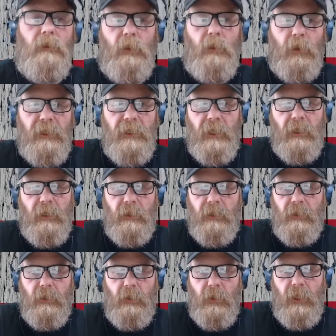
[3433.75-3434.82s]
your
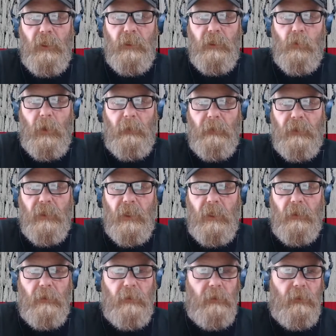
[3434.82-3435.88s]
ticket to his
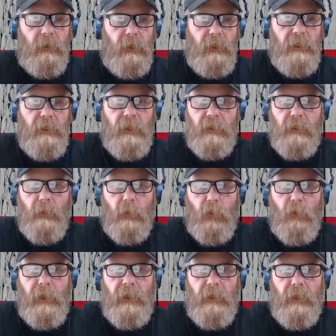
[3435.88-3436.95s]
website, and he's got some
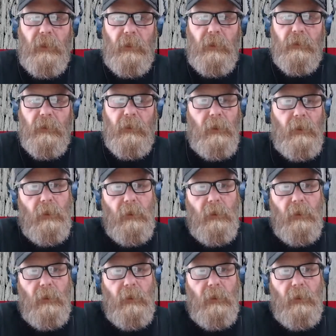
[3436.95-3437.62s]
great things.